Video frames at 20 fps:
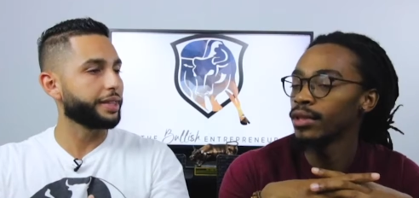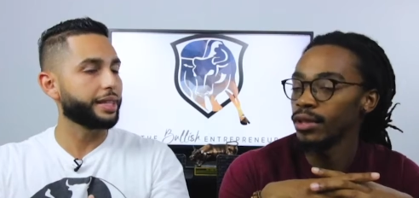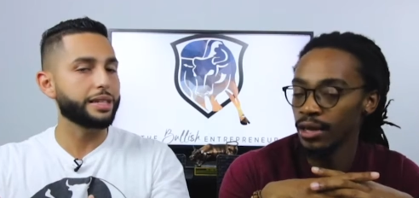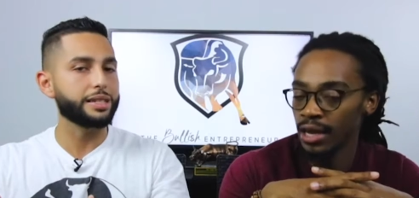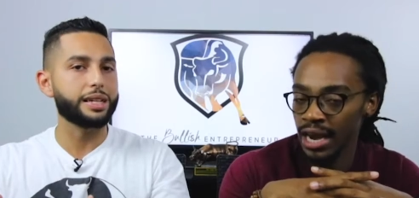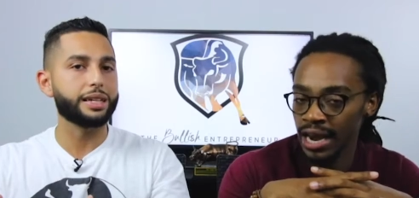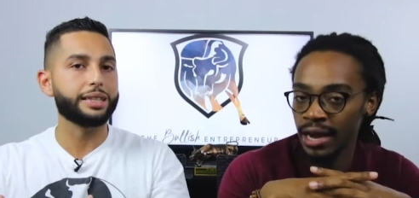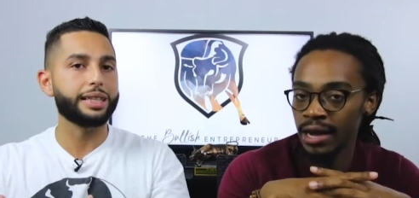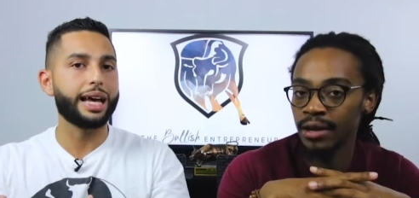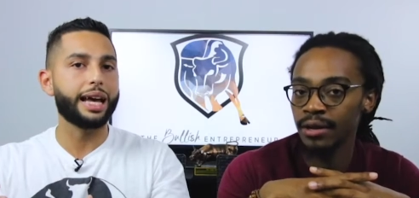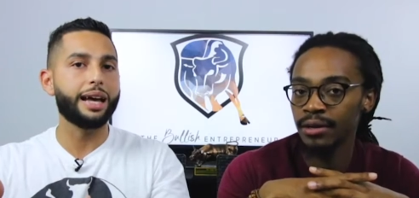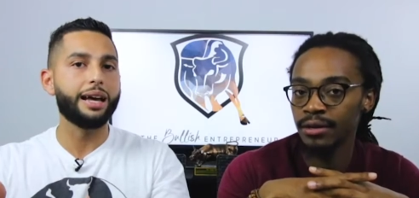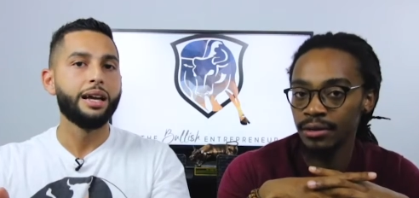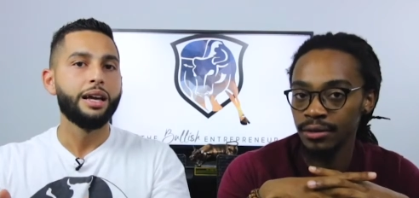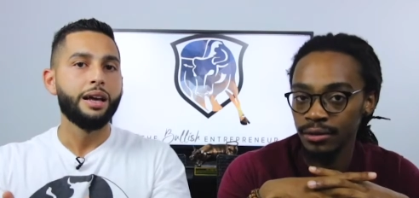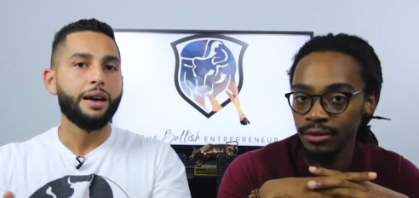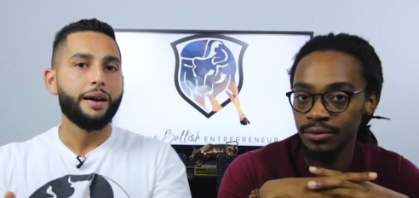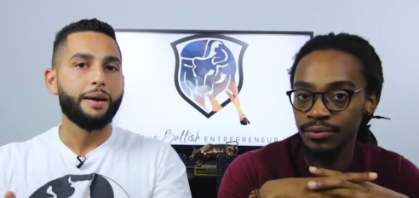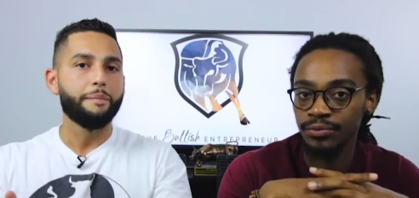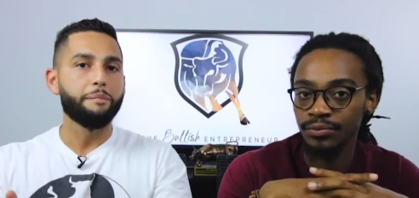Speaker 1: and things yeah. like that
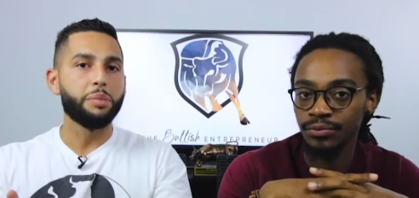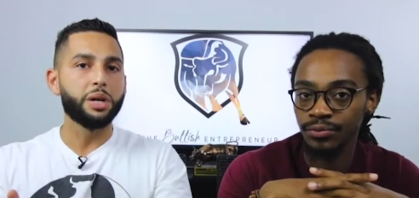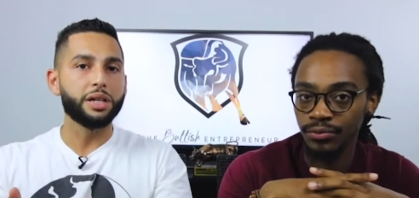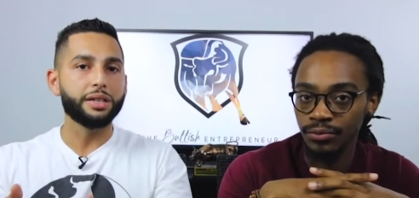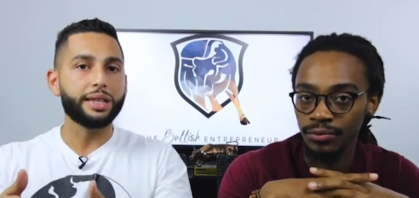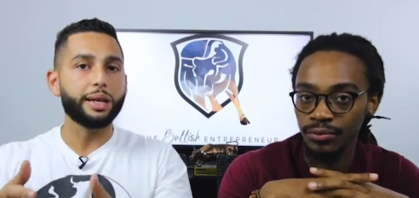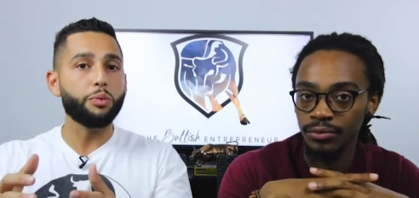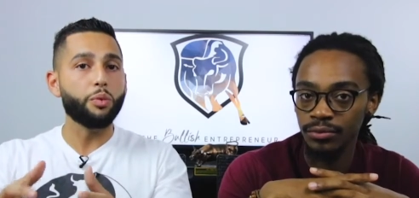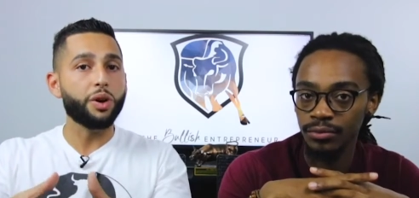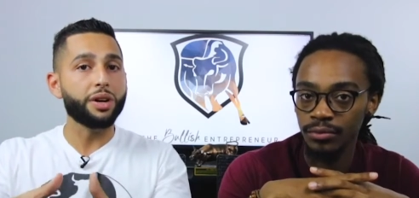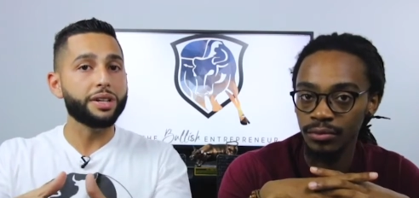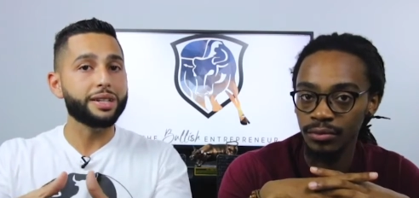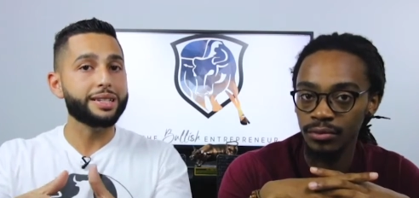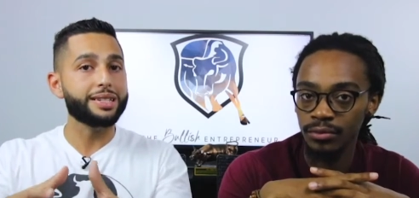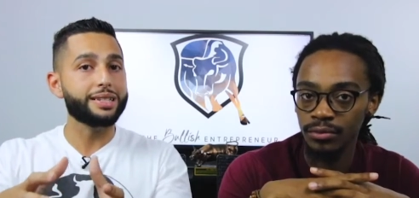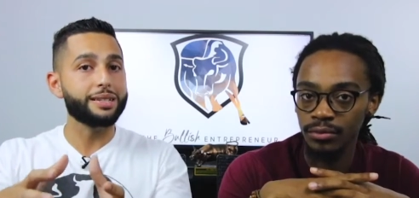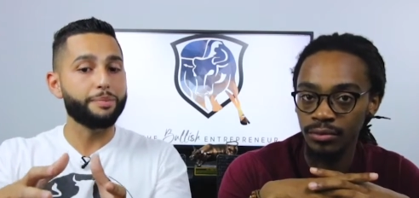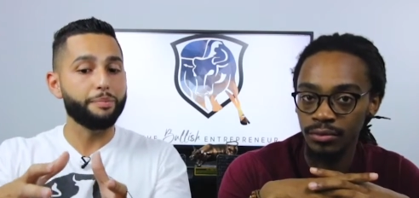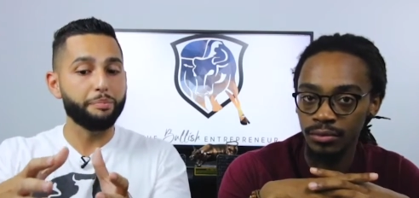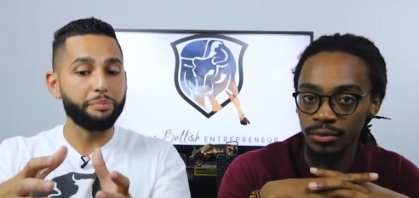but they want
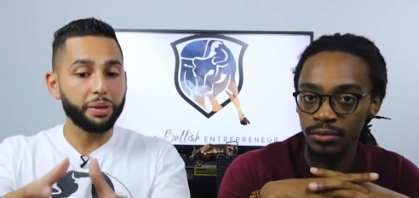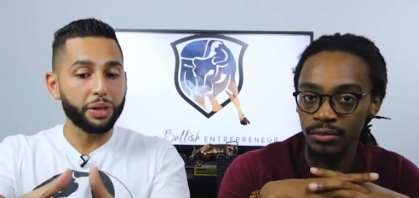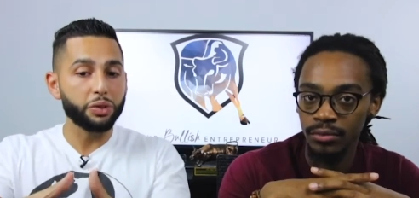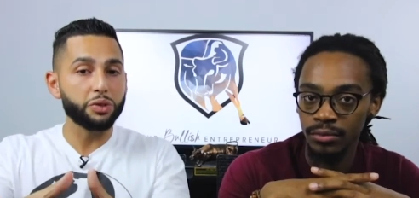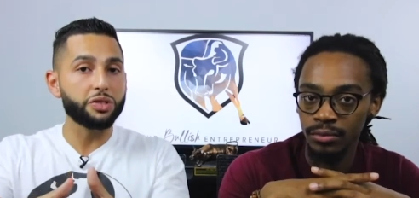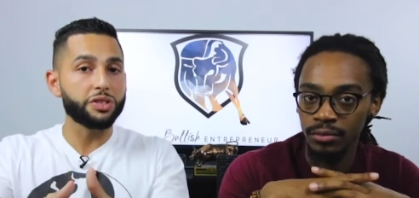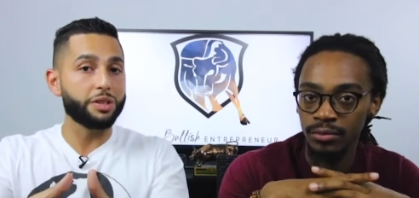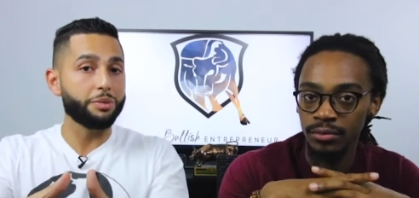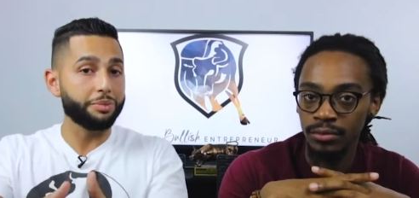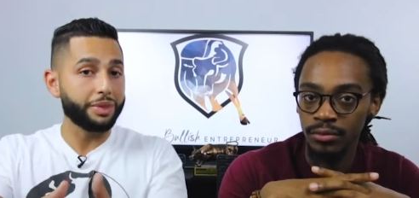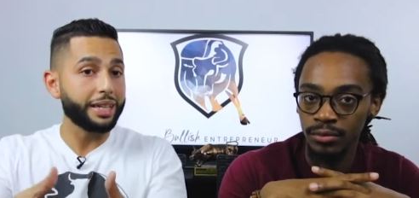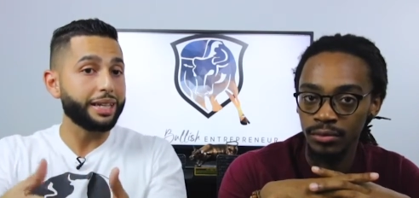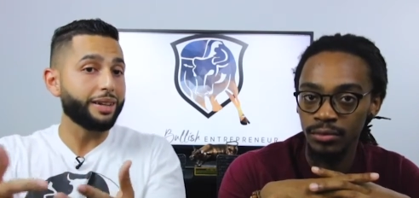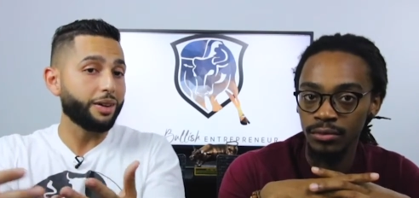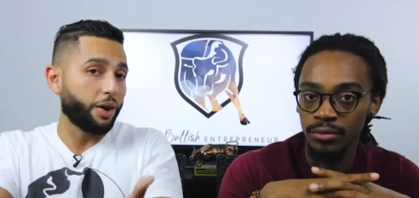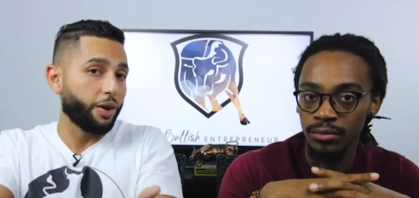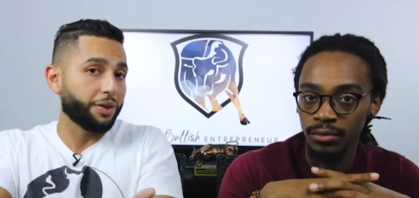to build something